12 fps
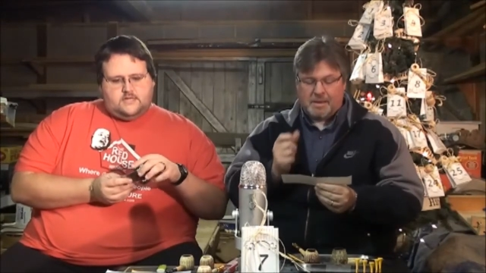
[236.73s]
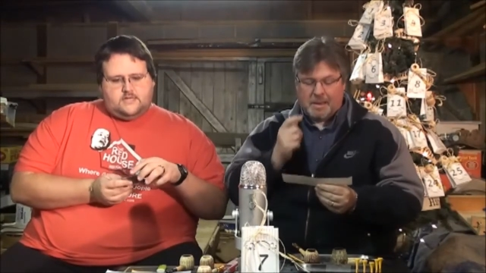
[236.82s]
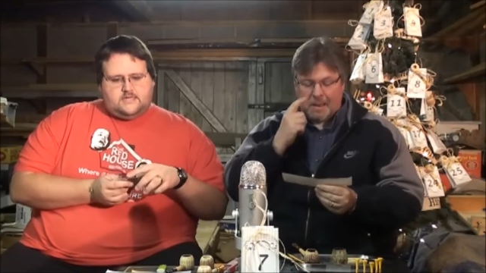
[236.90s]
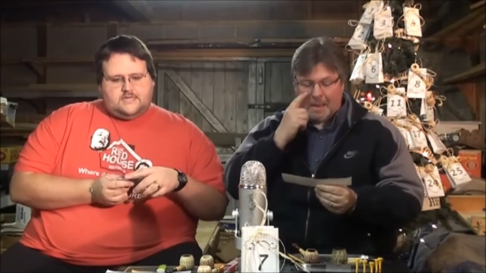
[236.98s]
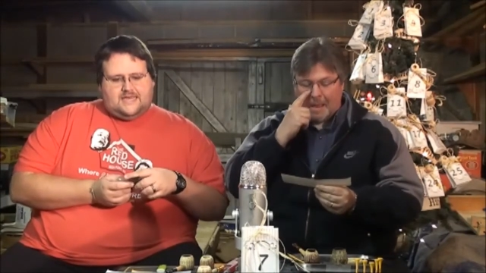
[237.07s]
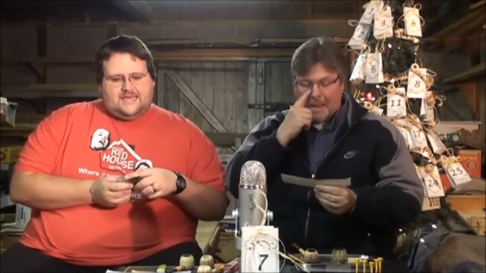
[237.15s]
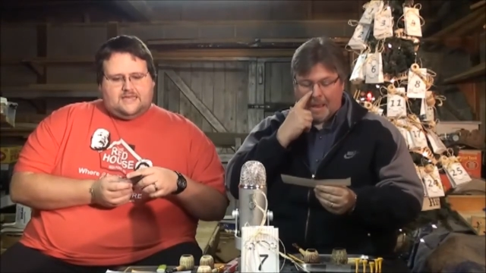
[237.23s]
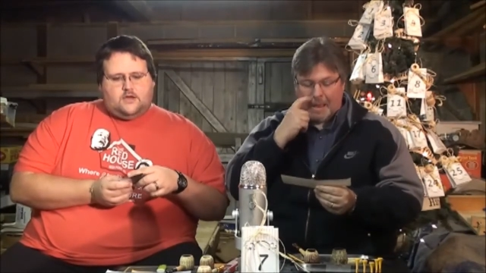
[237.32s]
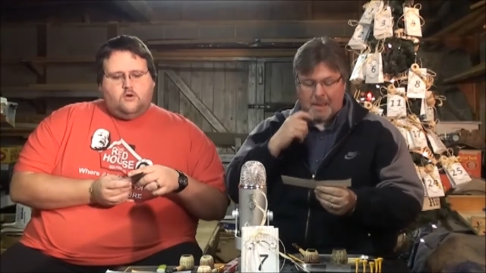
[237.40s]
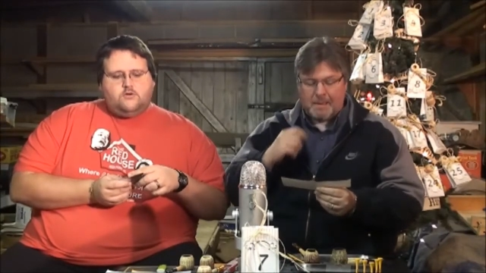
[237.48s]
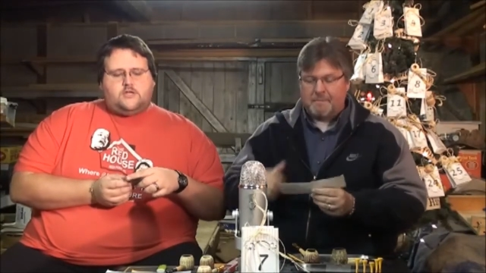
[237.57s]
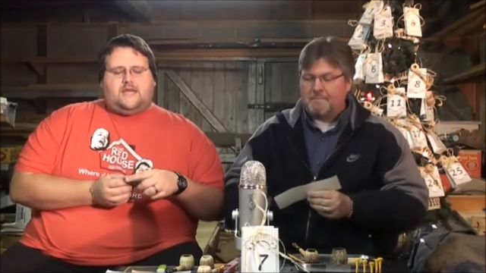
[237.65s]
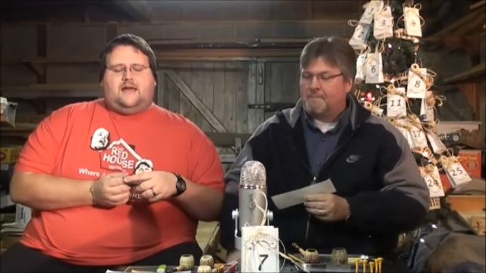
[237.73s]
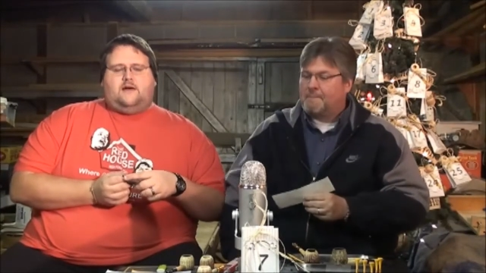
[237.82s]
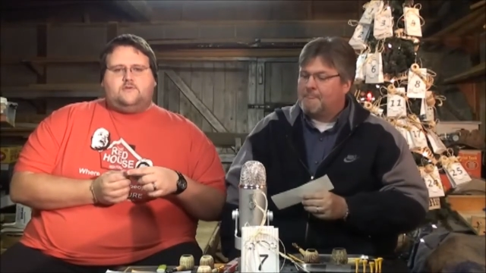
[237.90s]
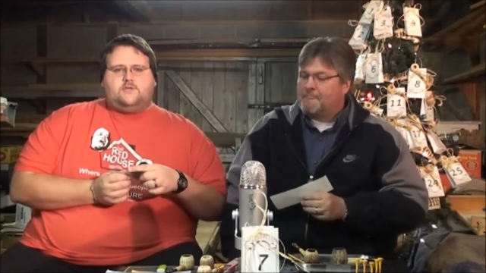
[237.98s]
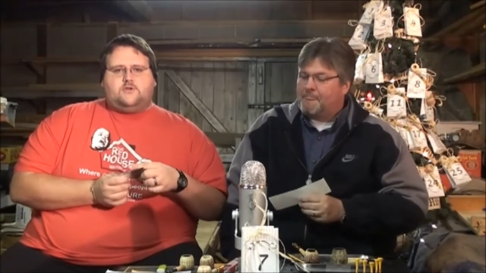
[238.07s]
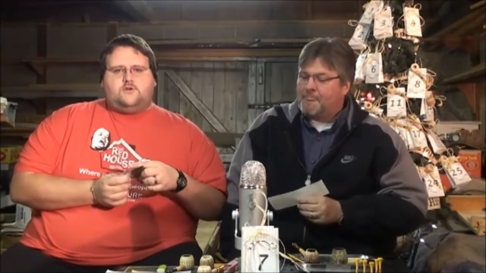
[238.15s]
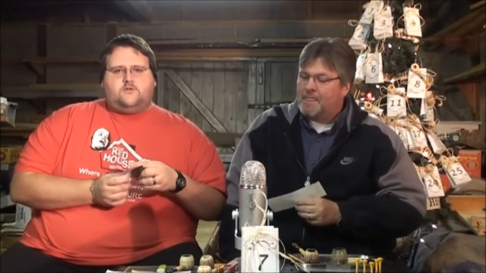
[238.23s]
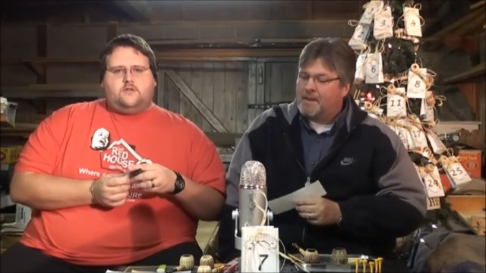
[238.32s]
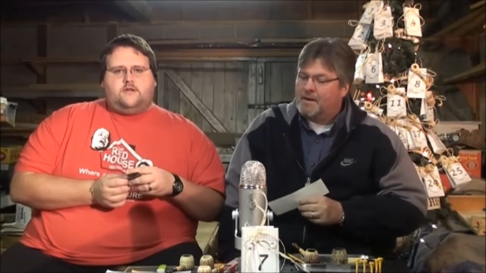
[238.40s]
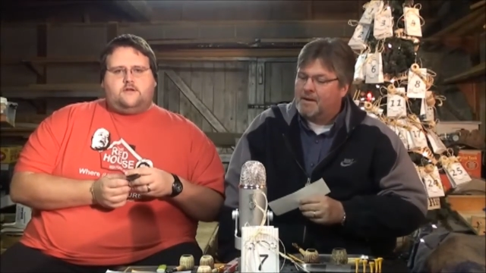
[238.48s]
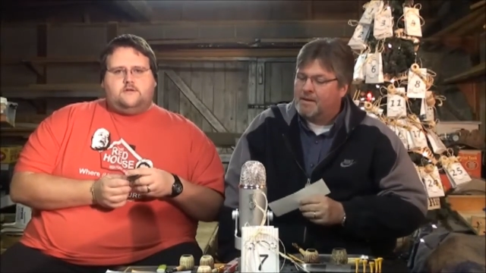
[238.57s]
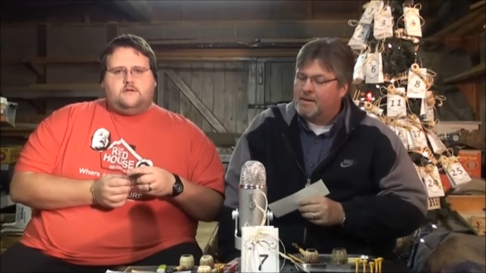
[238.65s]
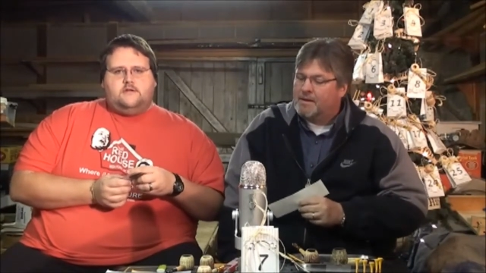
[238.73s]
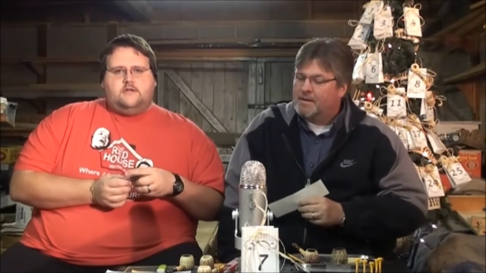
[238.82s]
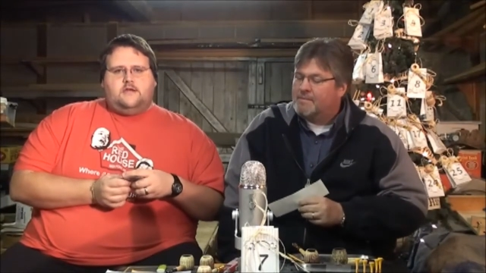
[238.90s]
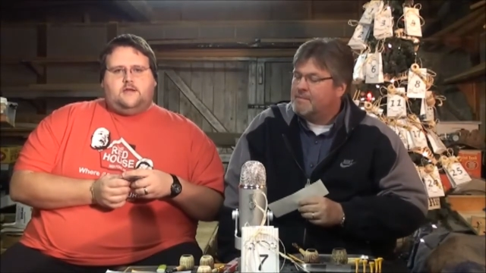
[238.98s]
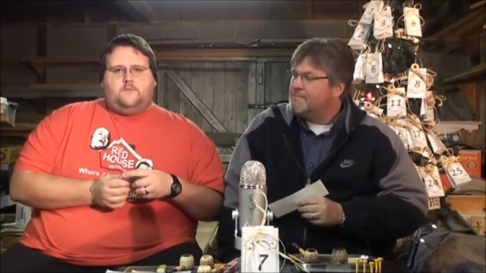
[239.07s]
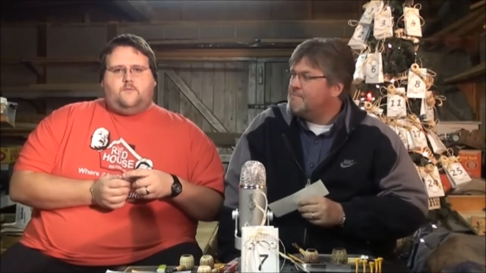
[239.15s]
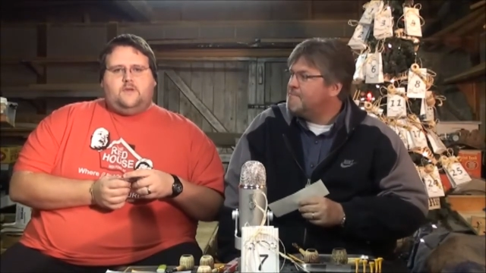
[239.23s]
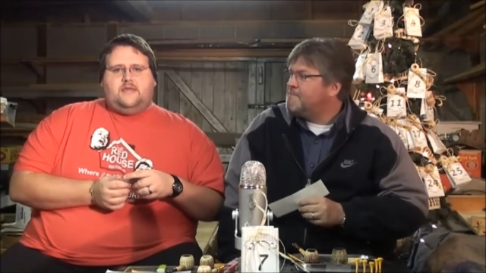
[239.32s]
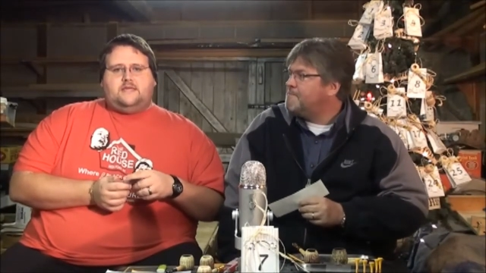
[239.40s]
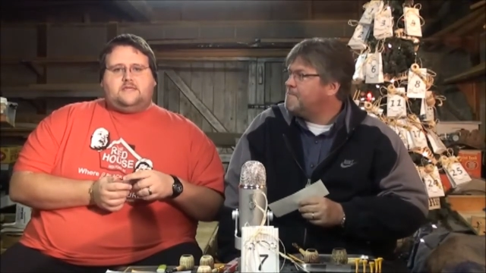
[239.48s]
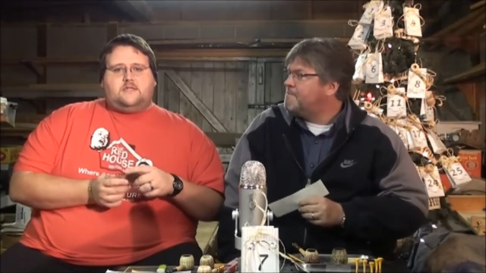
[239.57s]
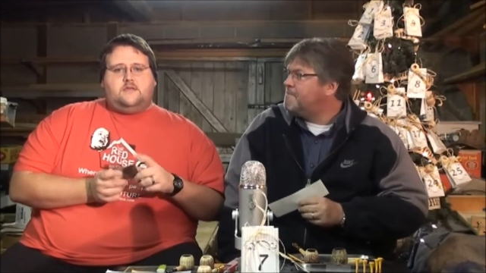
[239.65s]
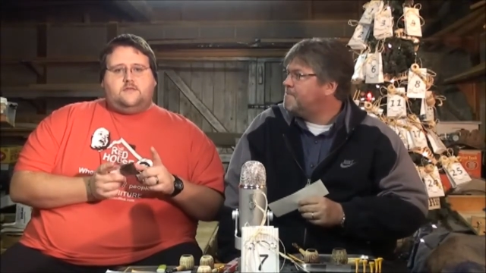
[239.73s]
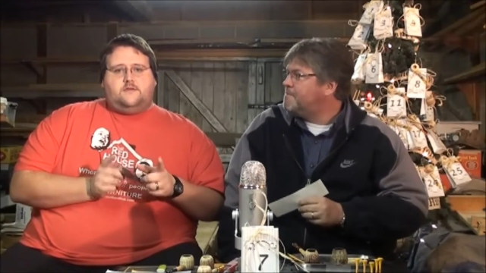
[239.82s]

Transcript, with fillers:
Speaker 1: us Coach House earlier. Um, we still